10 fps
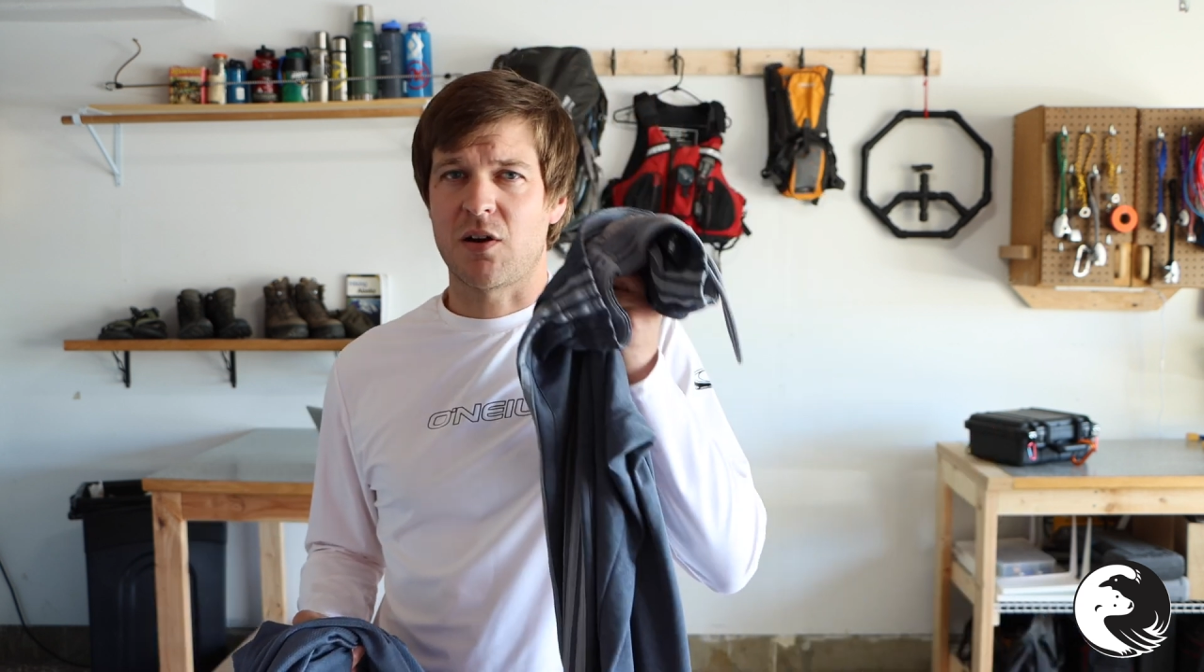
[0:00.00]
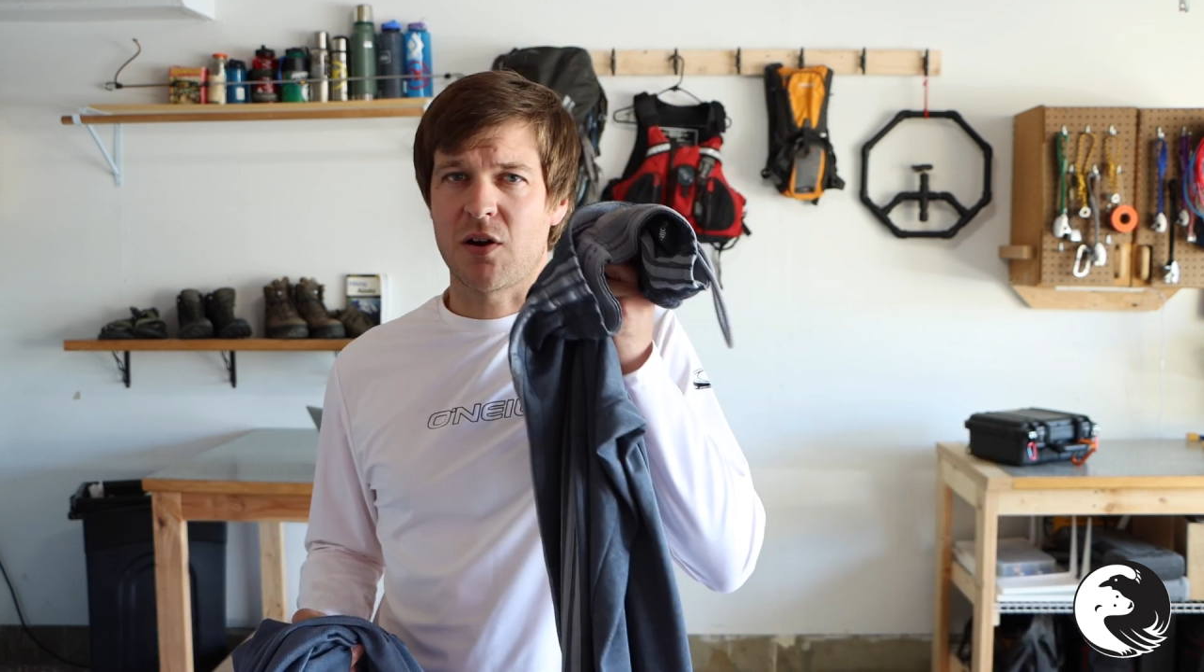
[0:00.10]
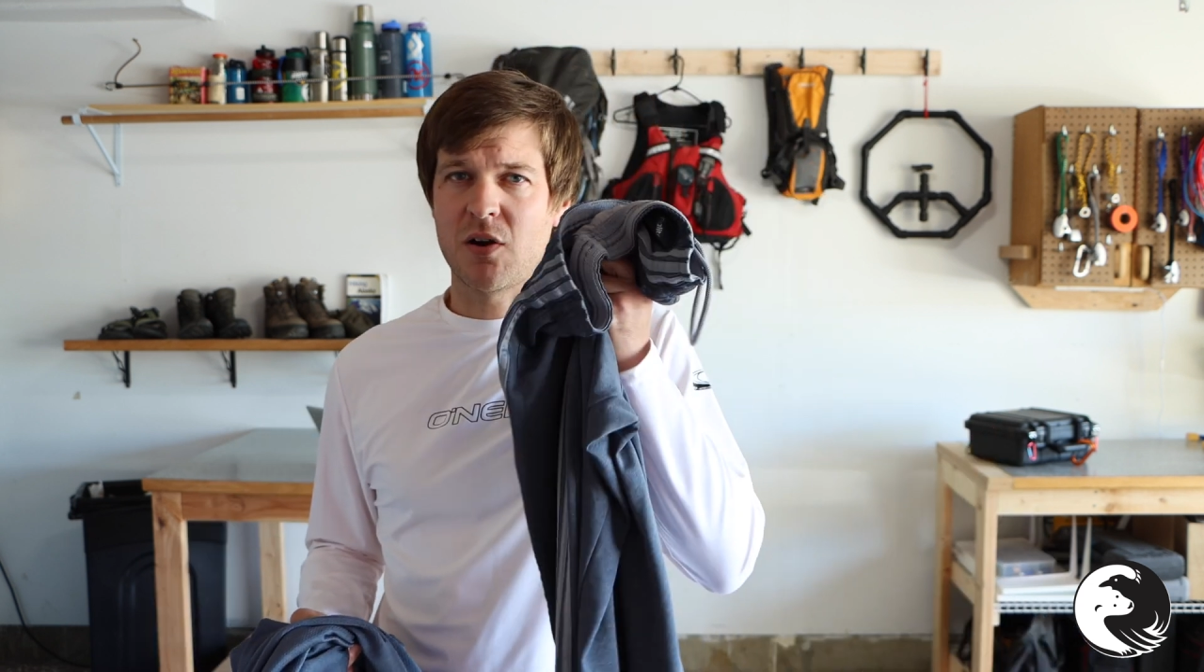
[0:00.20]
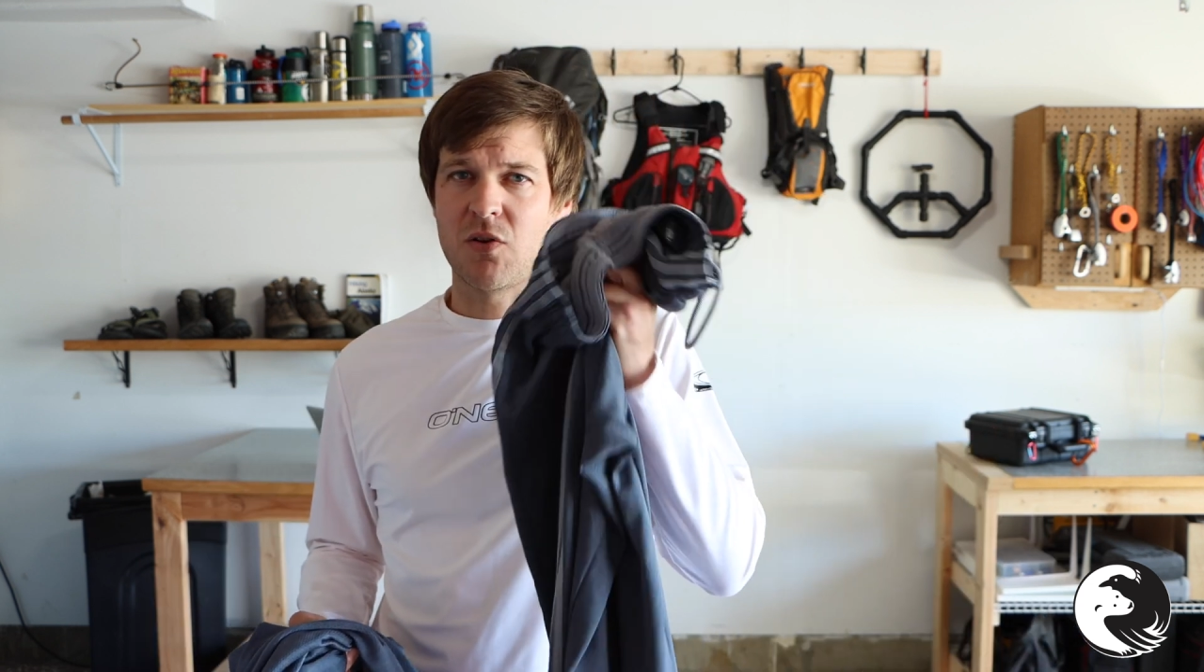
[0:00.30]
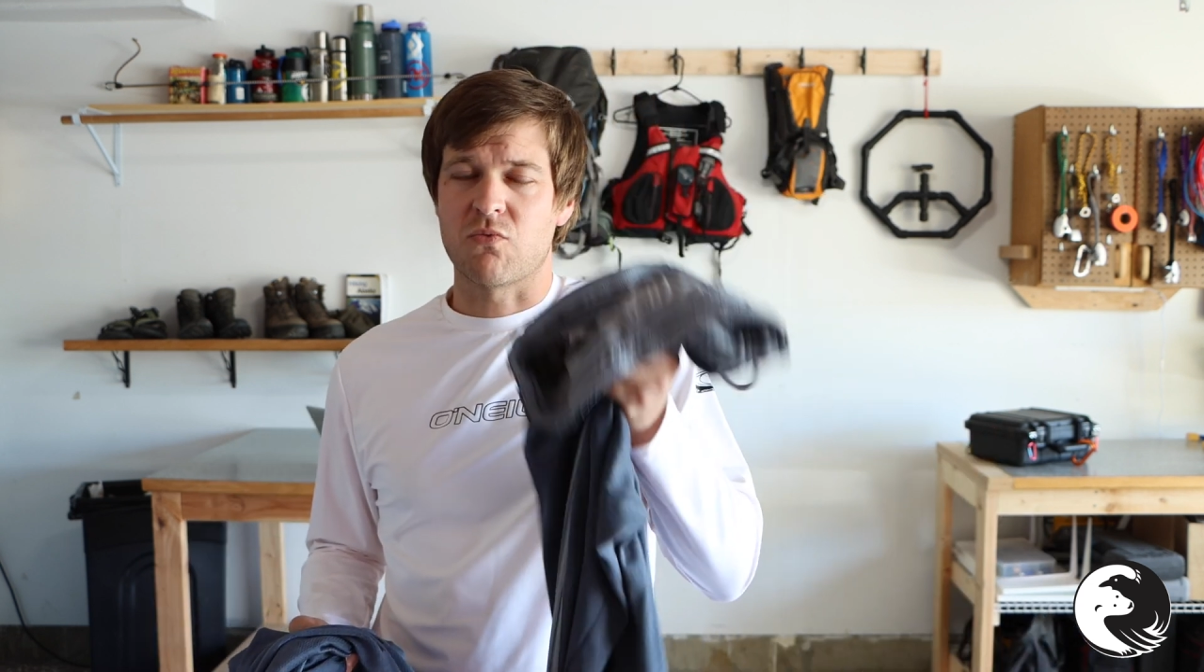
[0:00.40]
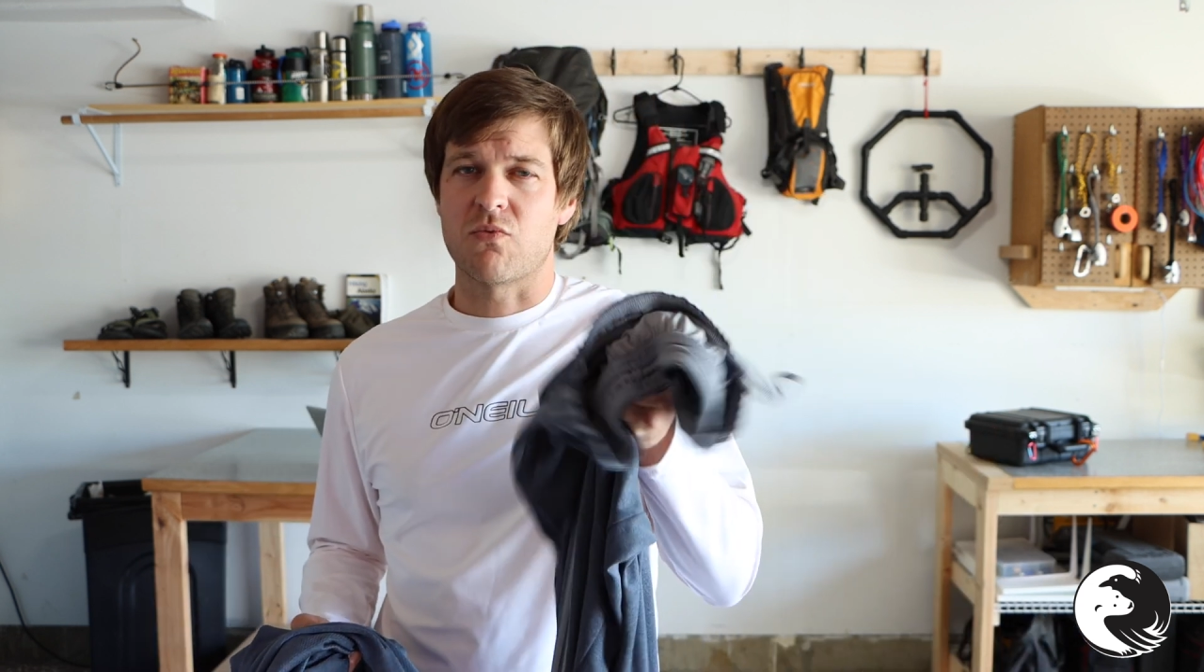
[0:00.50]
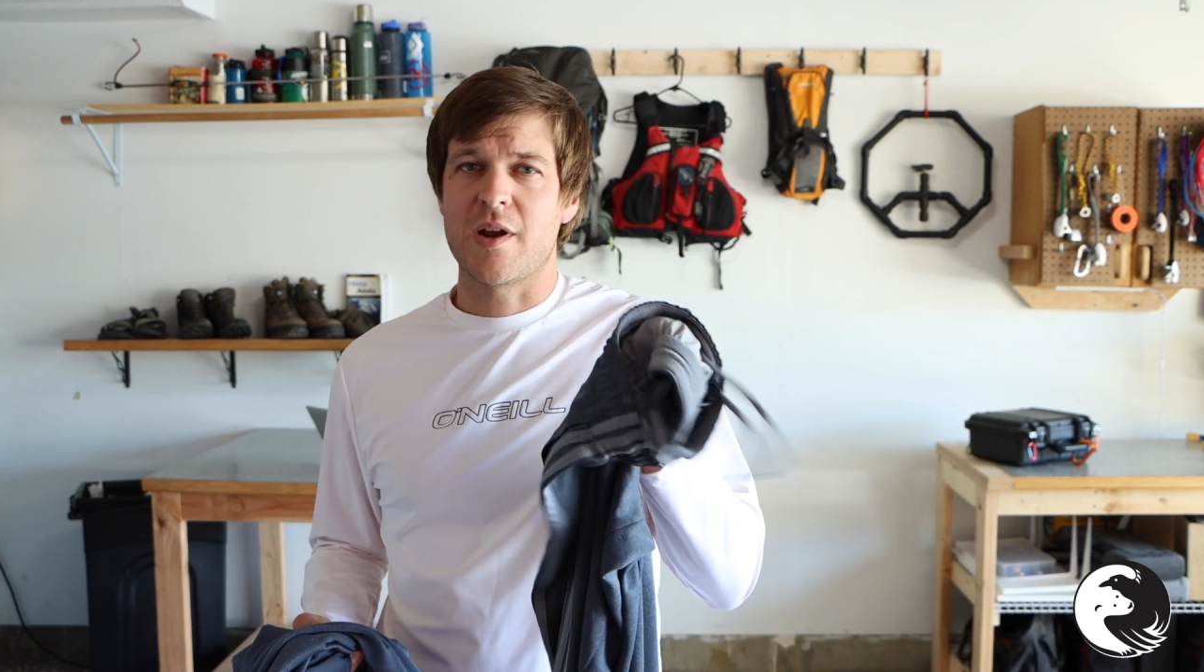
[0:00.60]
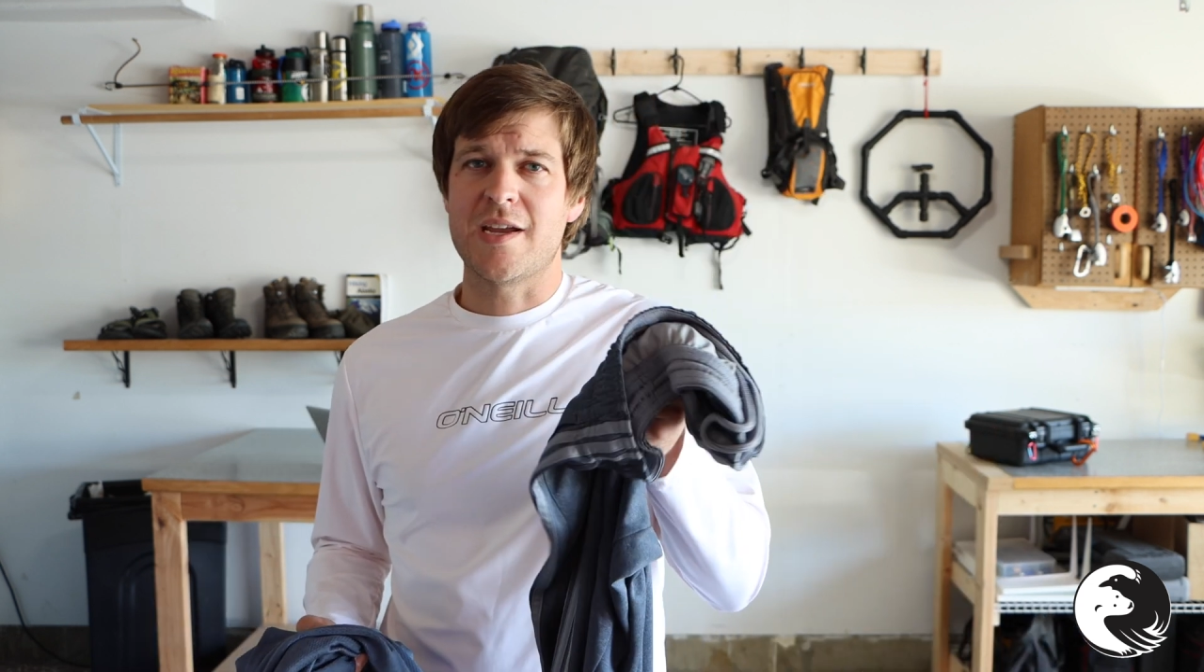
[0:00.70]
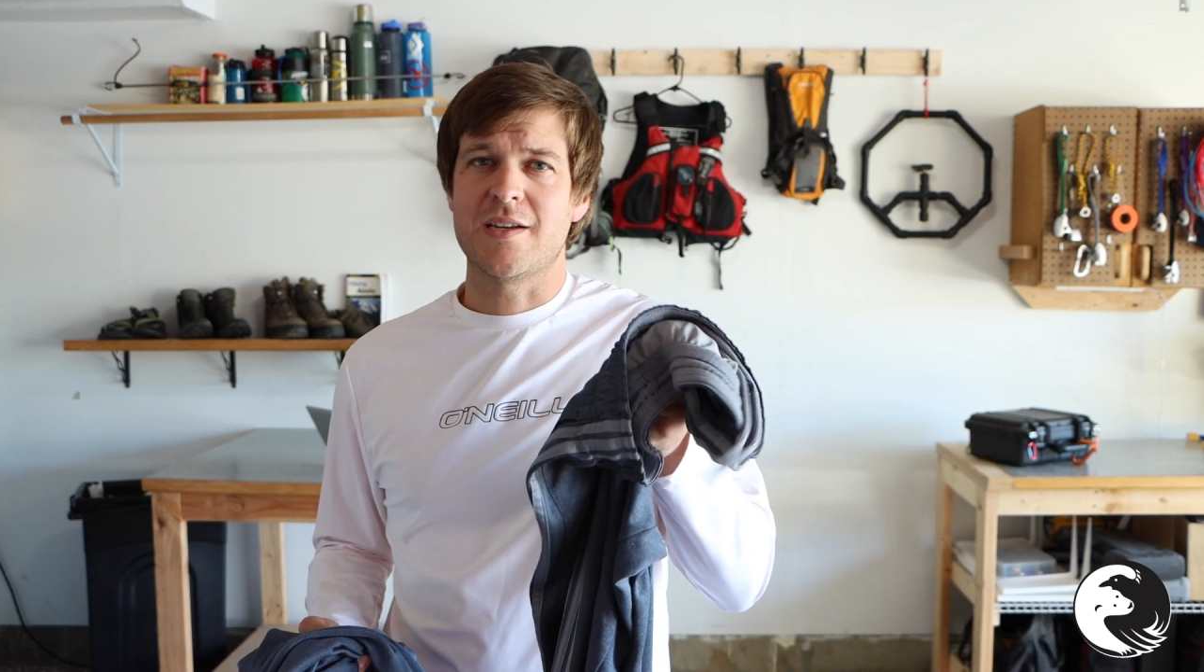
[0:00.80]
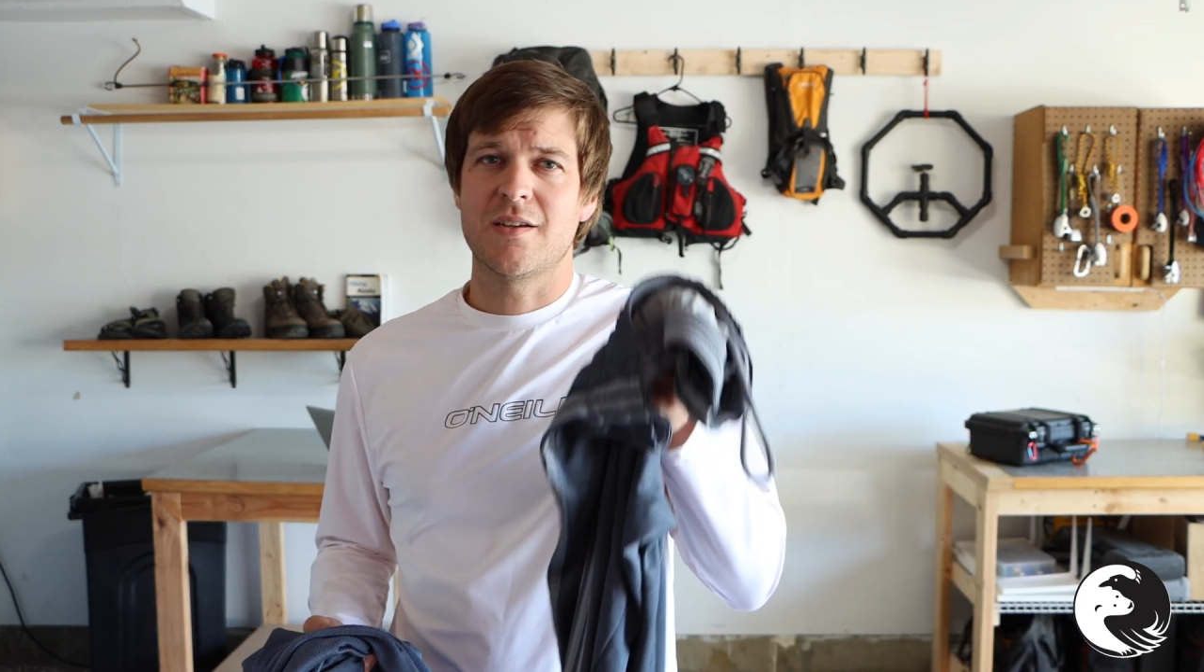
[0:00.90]
are a
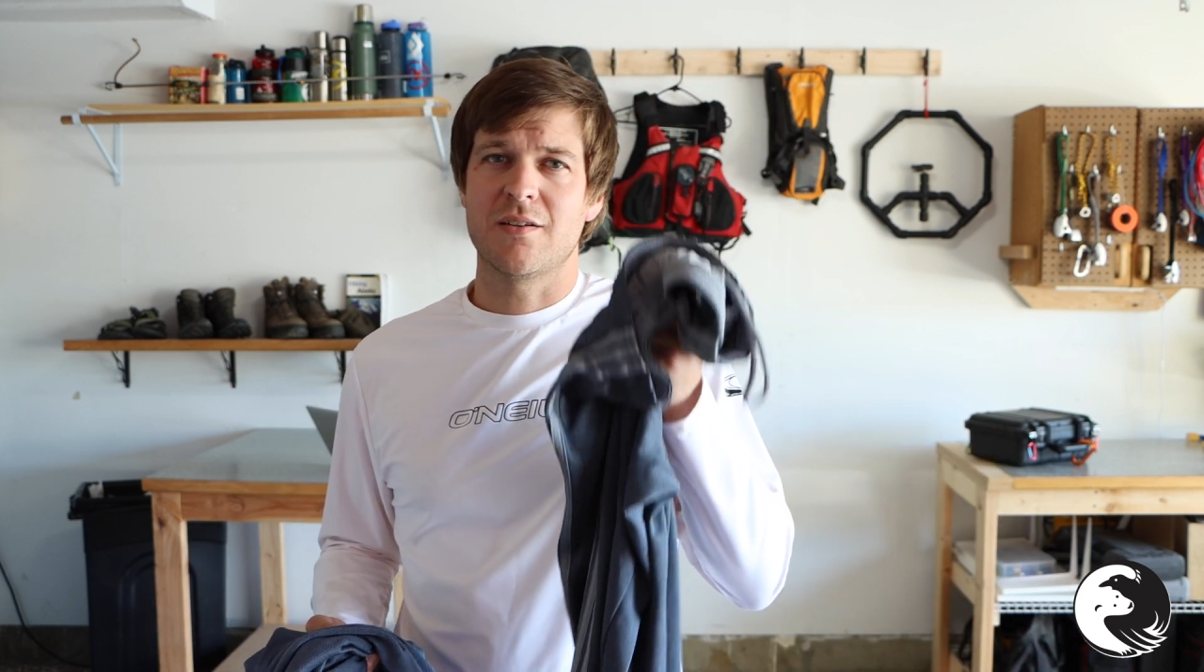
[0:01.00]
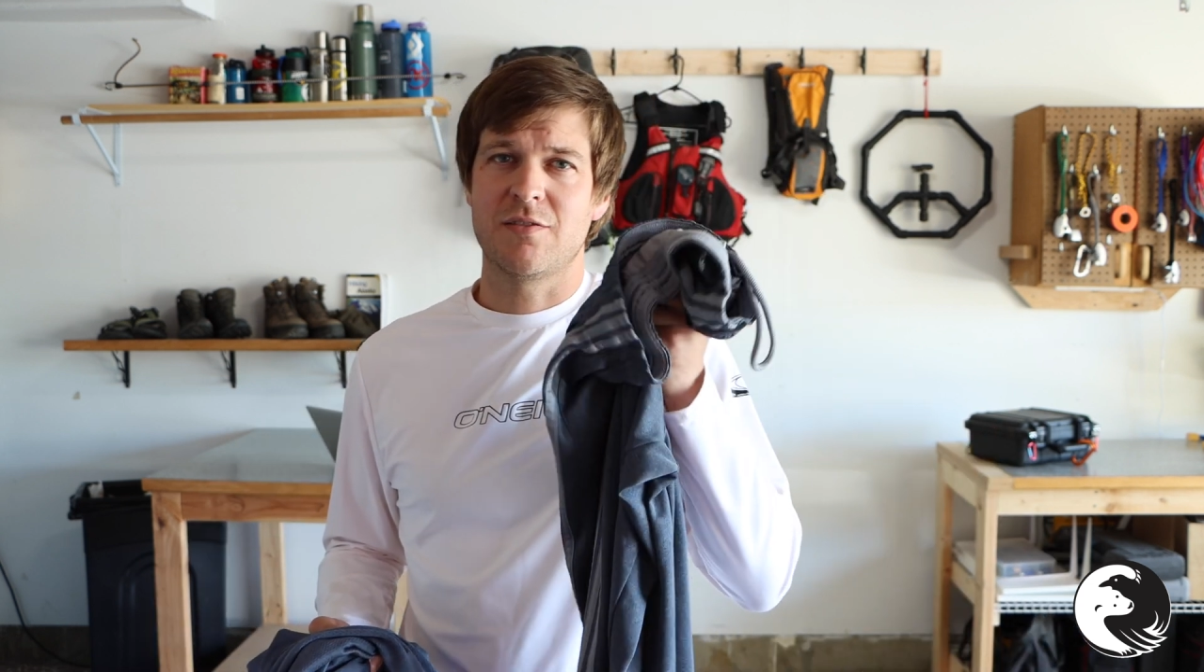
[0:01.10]
great